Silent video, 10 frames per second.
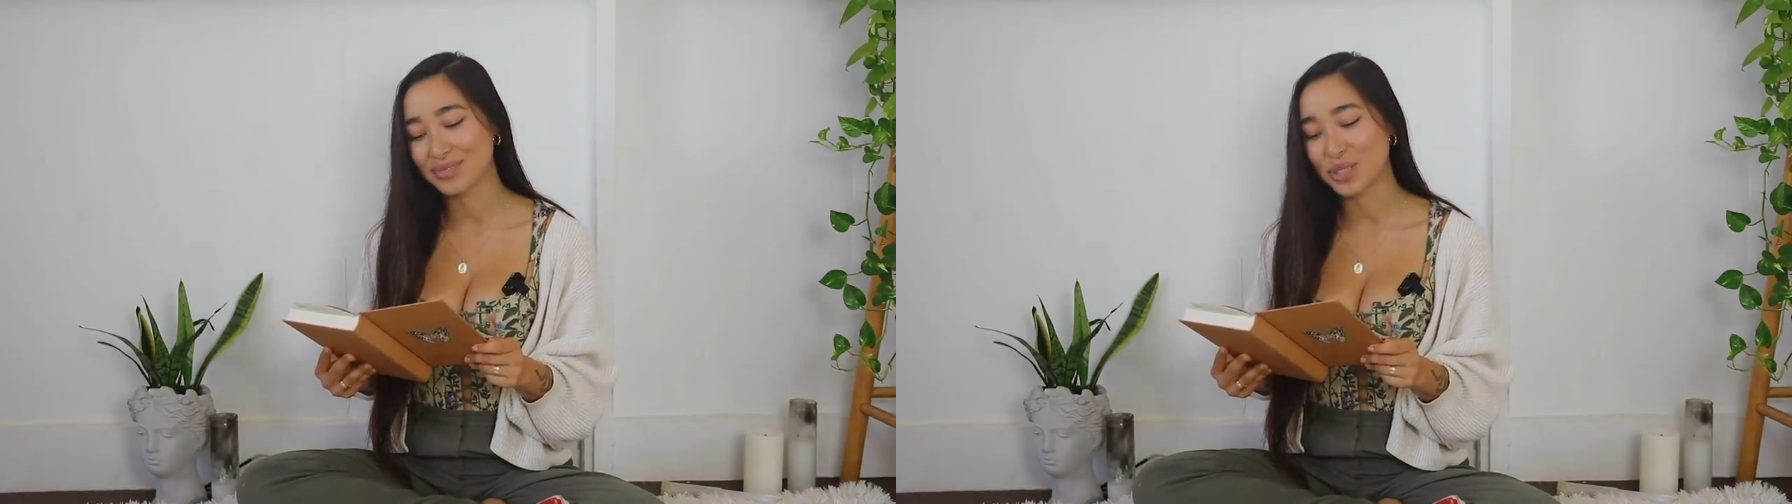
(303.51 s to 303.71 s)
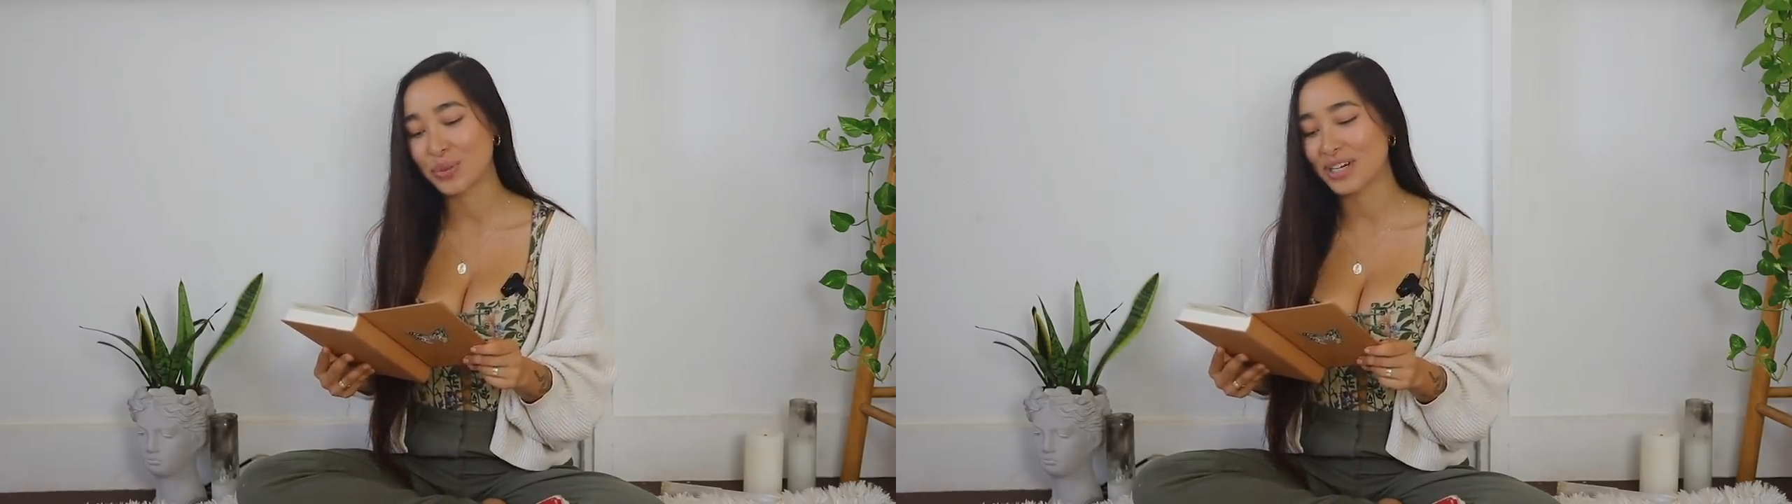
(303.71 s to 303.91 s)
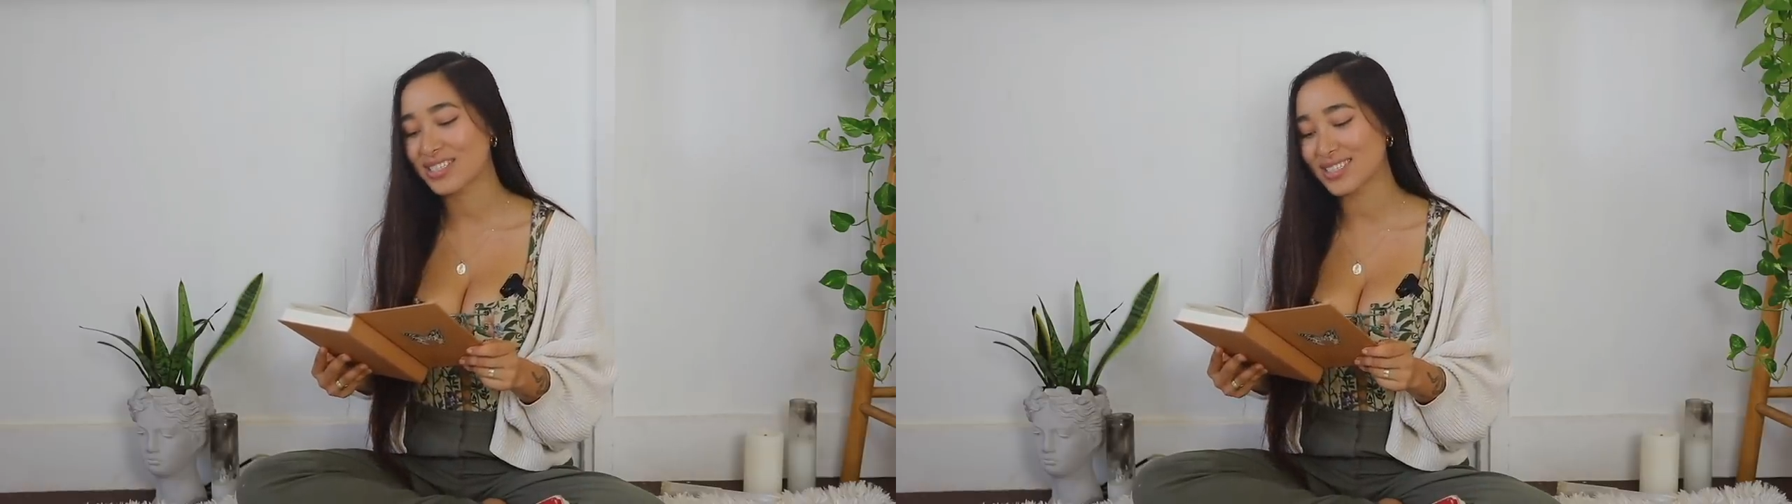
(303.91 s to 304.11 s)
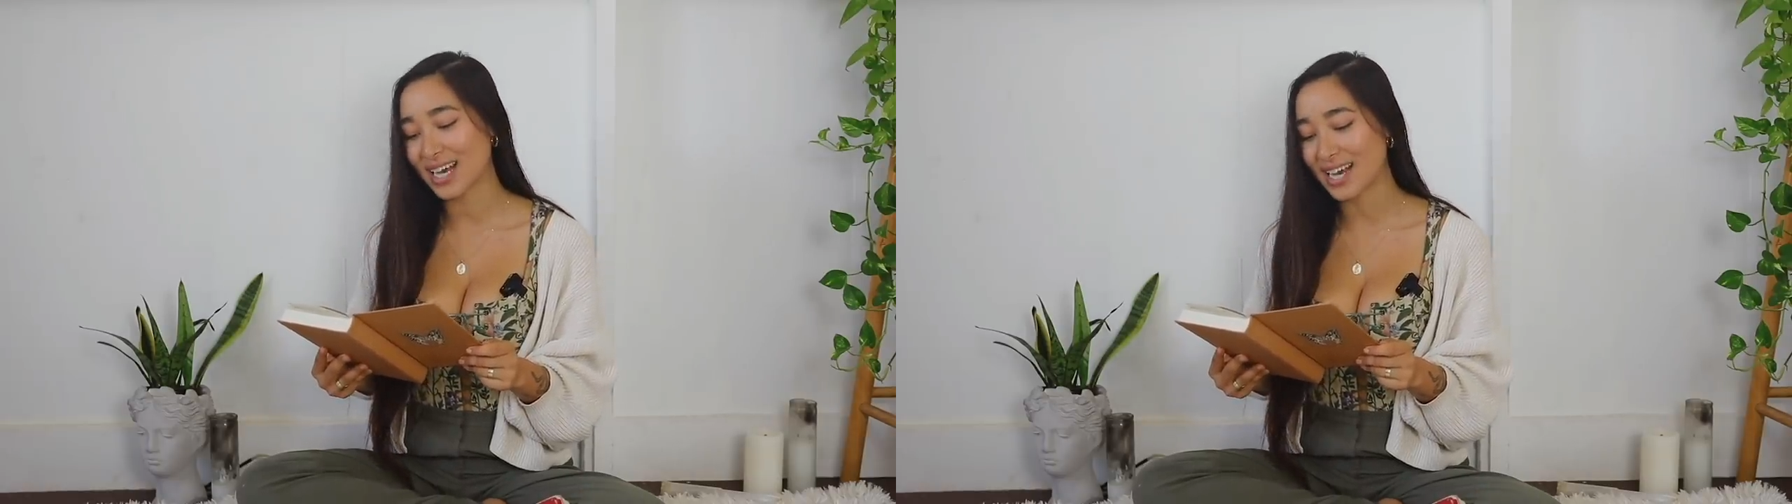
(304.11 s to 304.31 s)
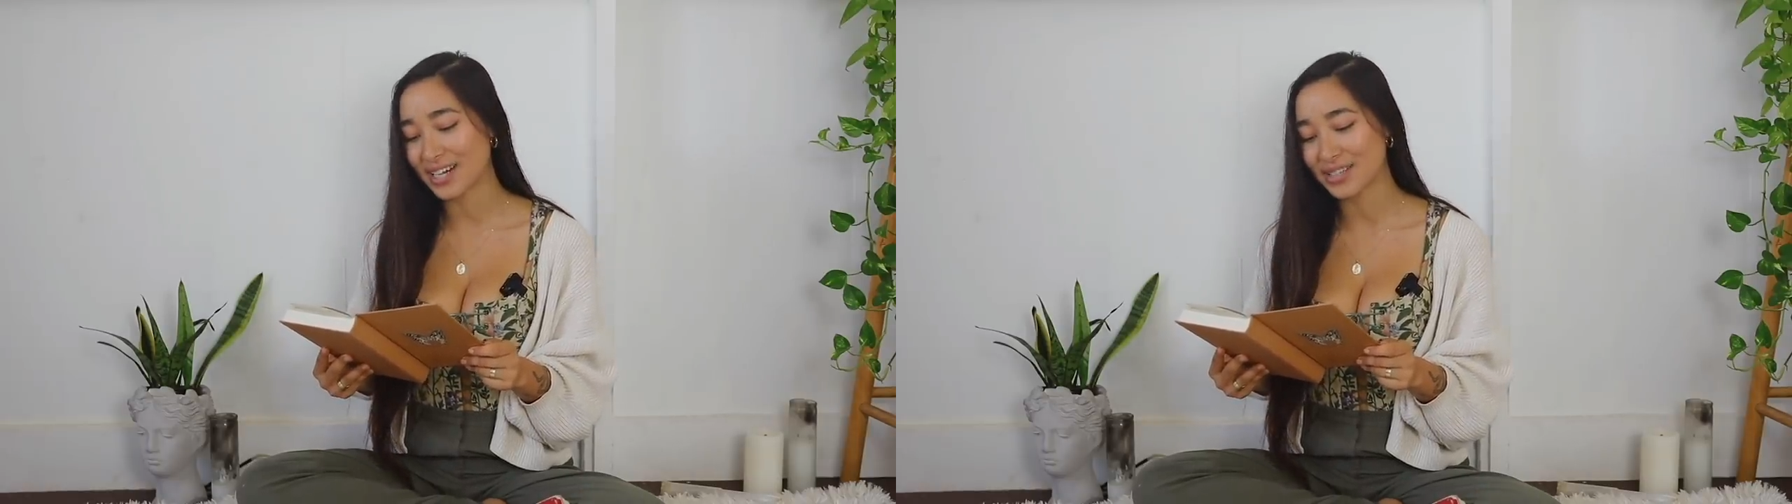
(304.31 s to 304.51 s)
to our
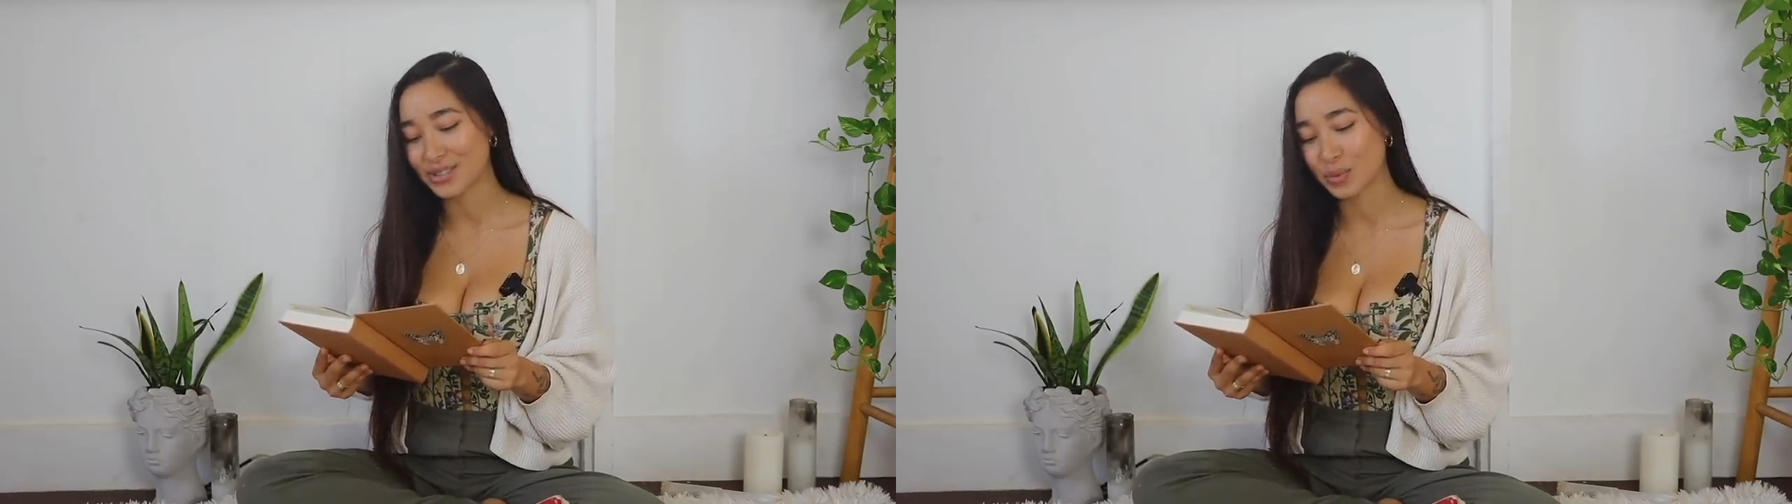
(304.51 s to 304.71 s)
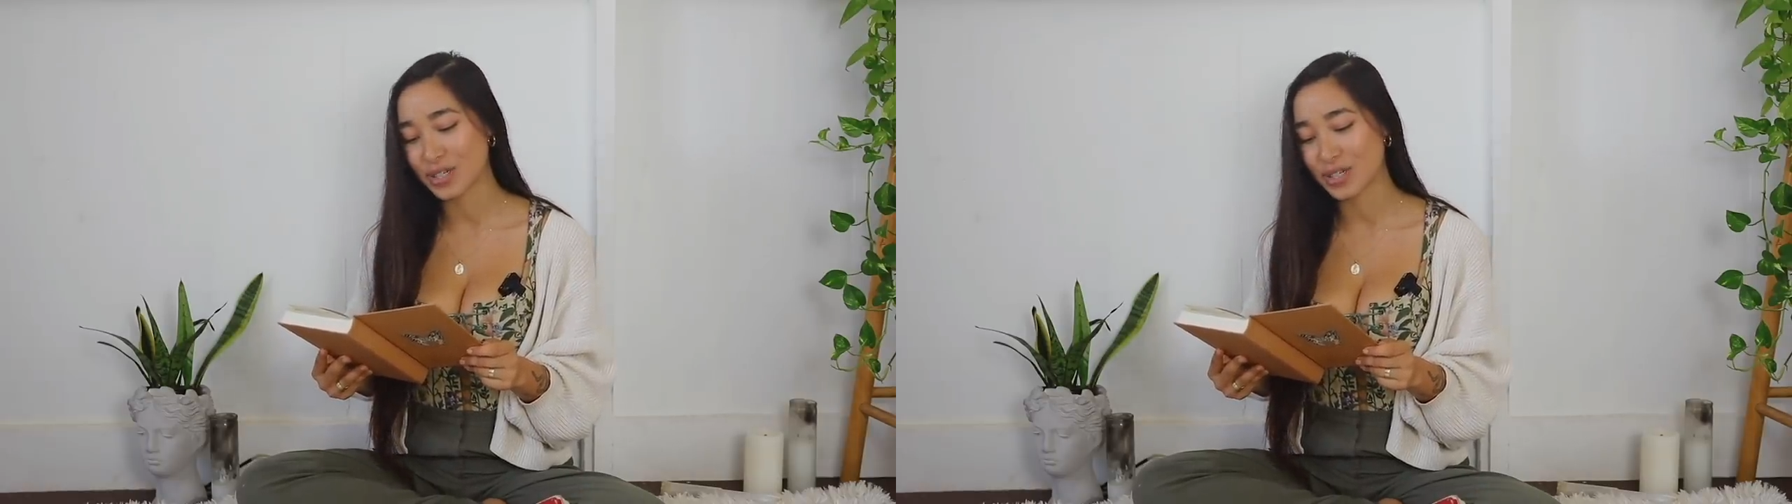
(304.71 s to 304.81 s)
desires,